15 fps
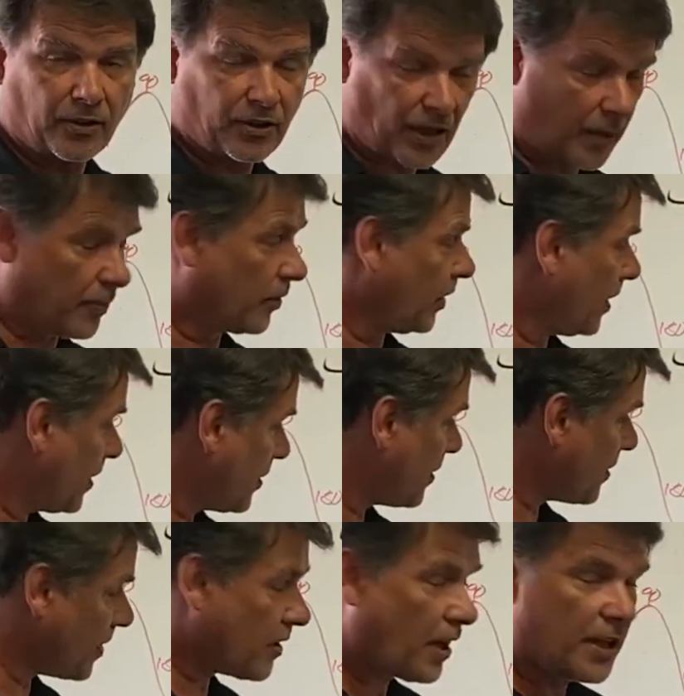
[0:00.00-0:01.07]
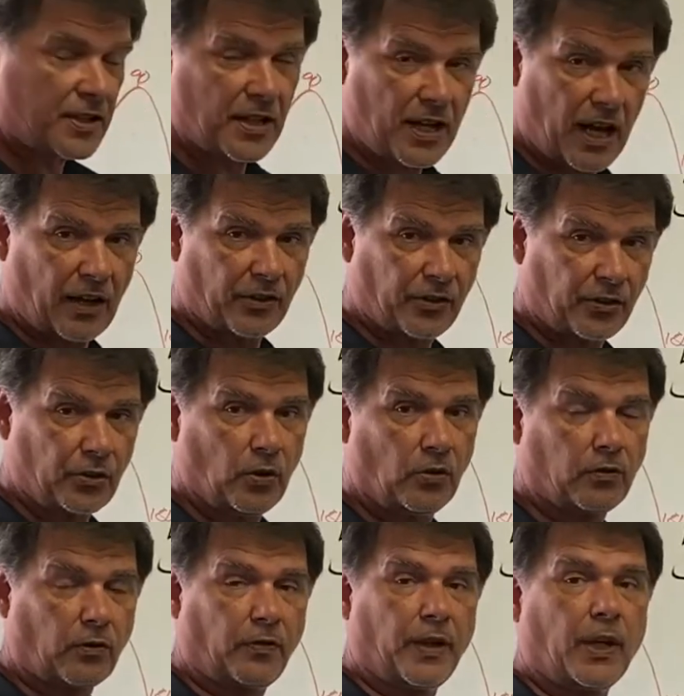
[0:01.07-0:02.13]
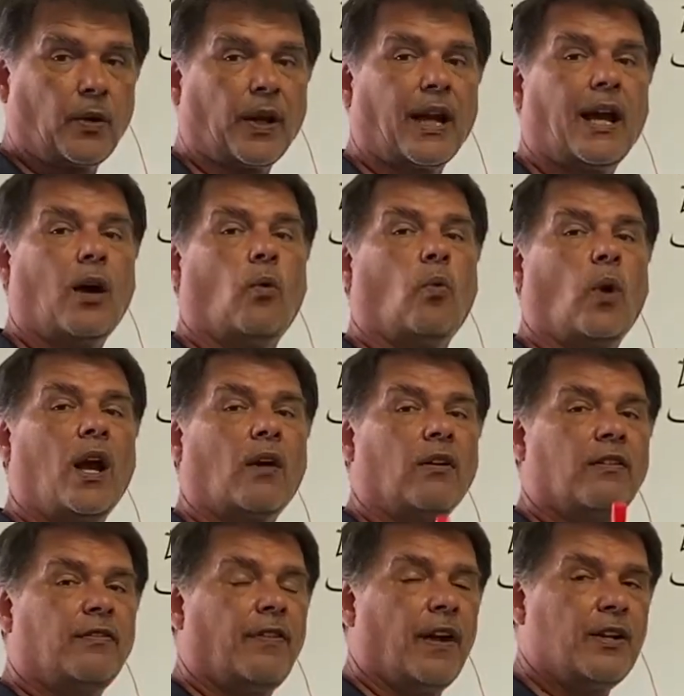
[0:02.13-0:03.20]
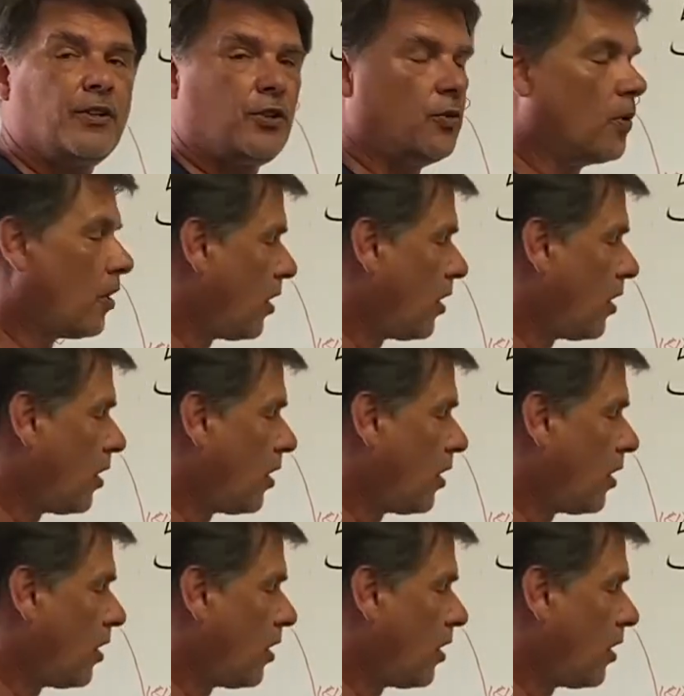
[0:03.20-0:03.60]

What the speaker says: separately. This is a nice analysis tool for figuring out where in phase